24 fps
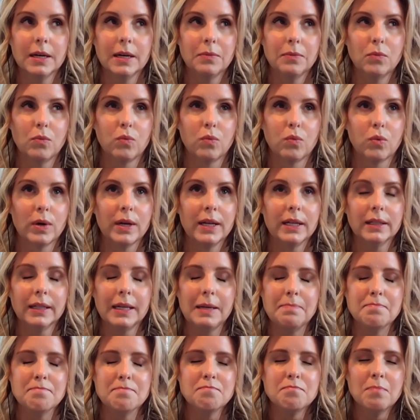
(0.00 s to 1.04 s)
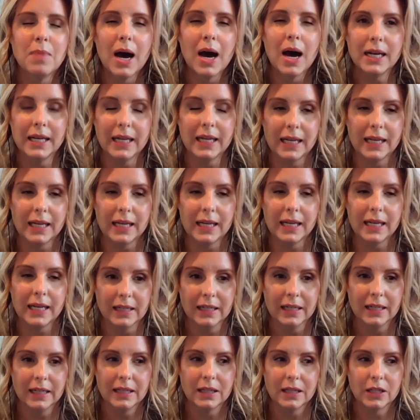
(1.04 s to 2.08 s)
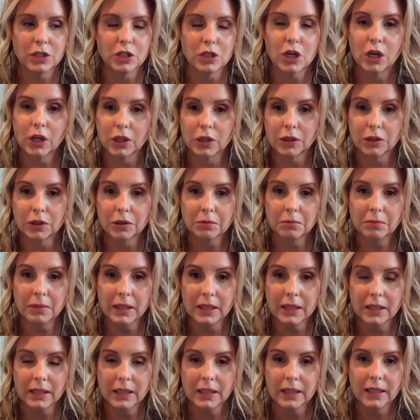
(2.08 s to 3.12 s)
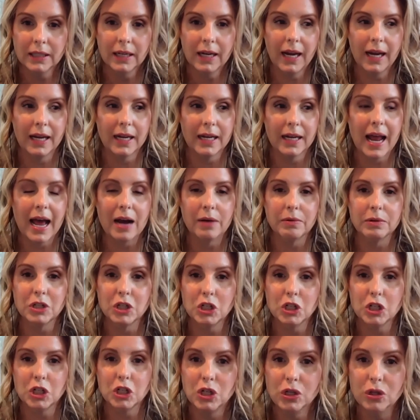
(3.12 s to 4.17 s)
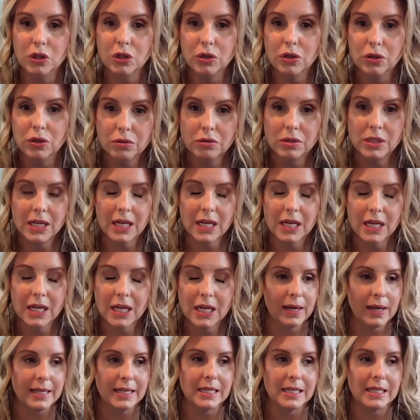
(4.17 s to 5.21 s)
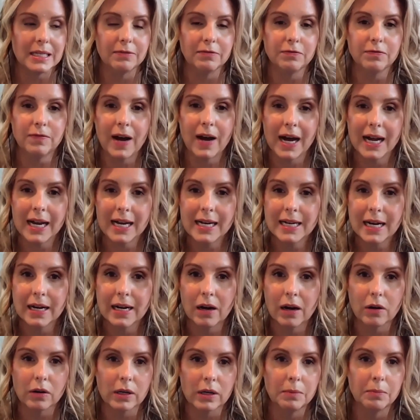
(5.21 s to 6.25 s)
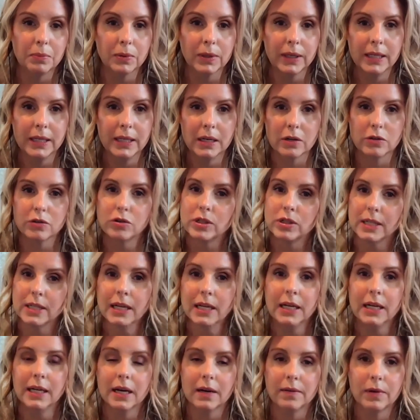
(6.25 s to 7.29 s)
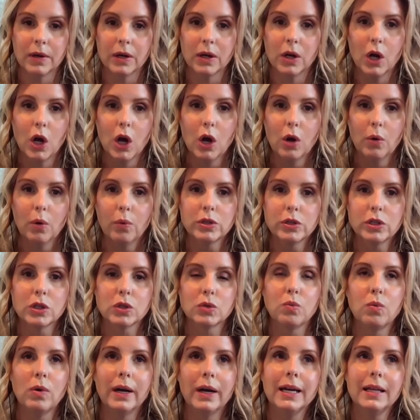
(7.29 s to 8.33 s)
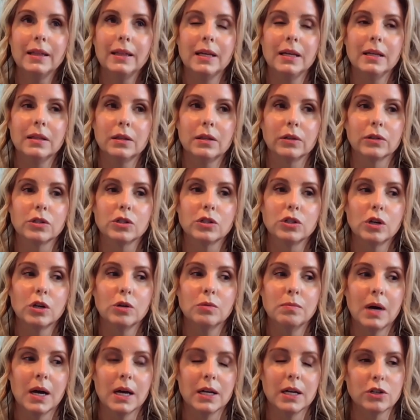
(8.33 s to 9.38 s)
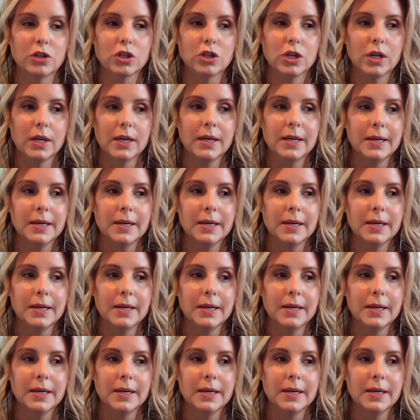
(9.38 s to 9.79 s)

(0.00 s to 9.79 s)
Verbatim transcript: really muddied the term and how it's used and the way it's defined and our complete understanding of it, which is why I think there's so much